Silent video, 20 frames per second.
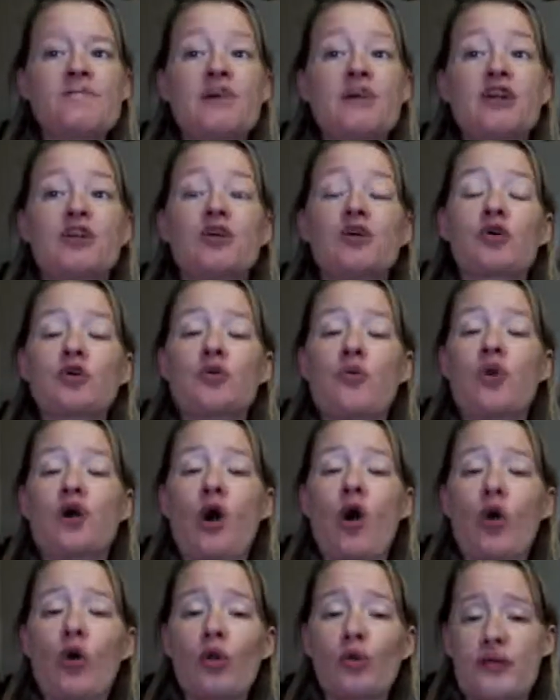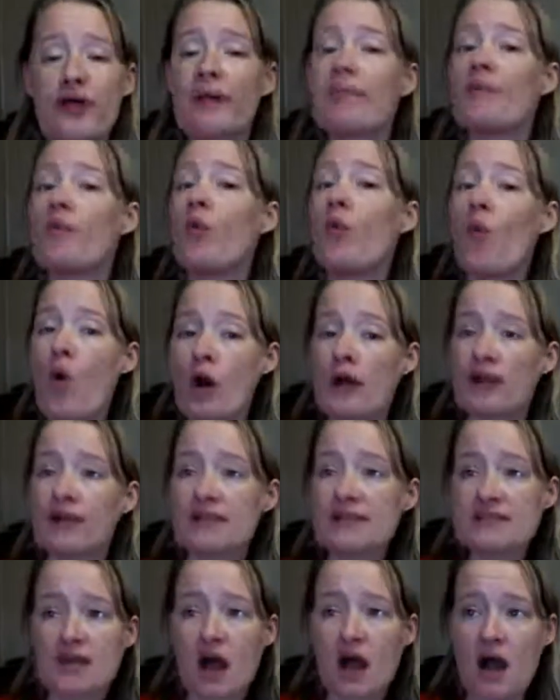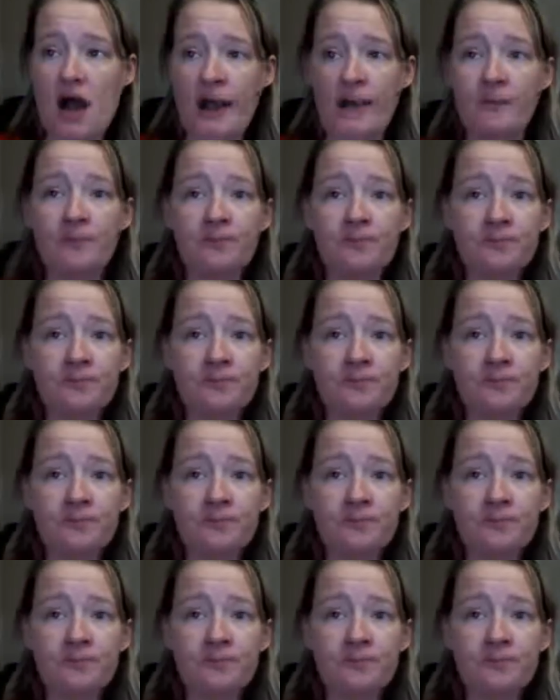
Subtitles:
and you're going to want to hold them one at a time